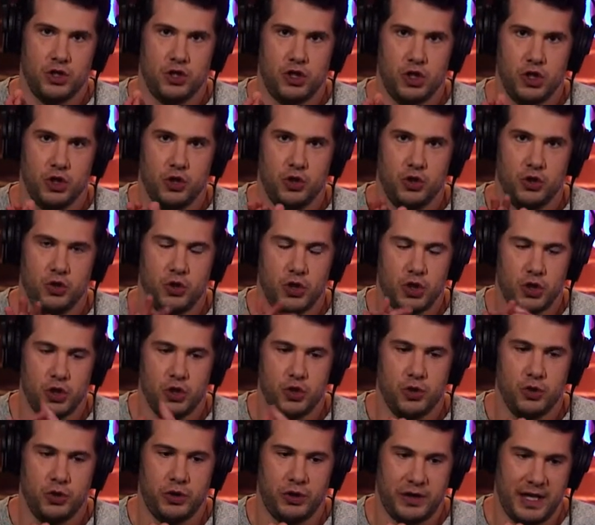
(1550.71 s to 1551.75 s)
do
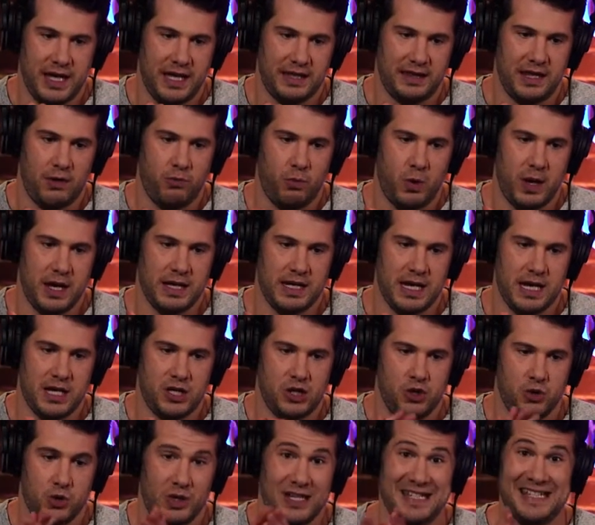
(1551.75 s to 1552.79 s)
you think that we
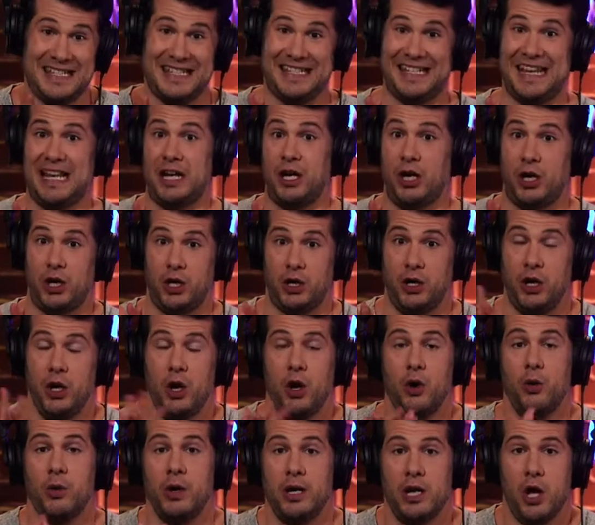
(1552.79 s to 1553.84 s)
need to consider
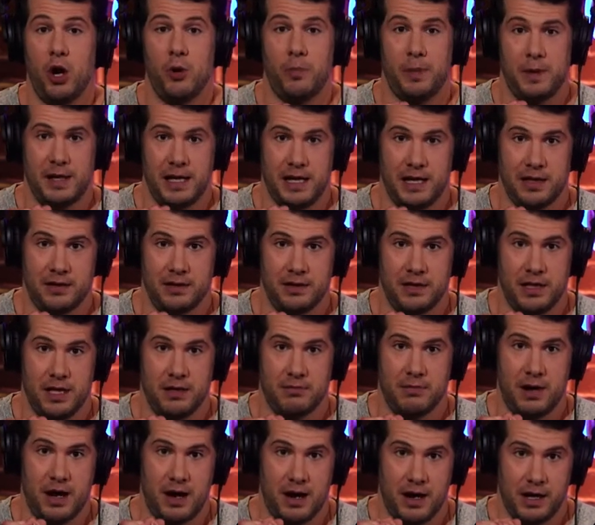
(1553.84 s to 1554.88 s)
reopening the
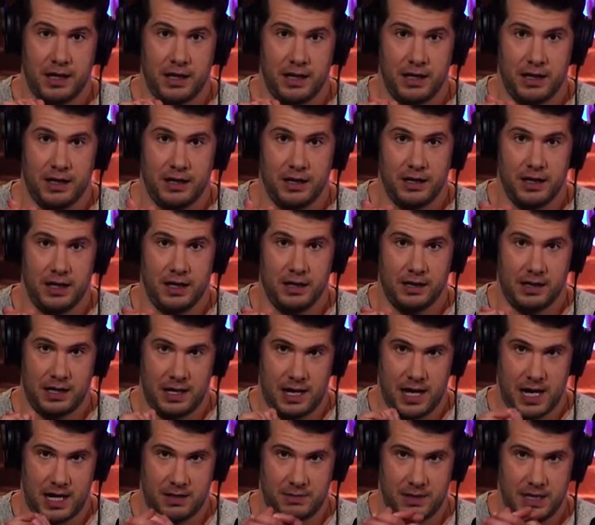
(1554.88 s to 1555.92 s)
American
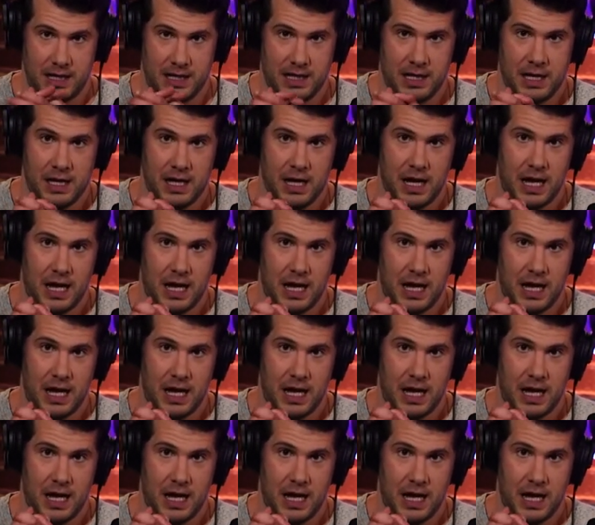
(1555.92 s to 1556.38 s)
economy?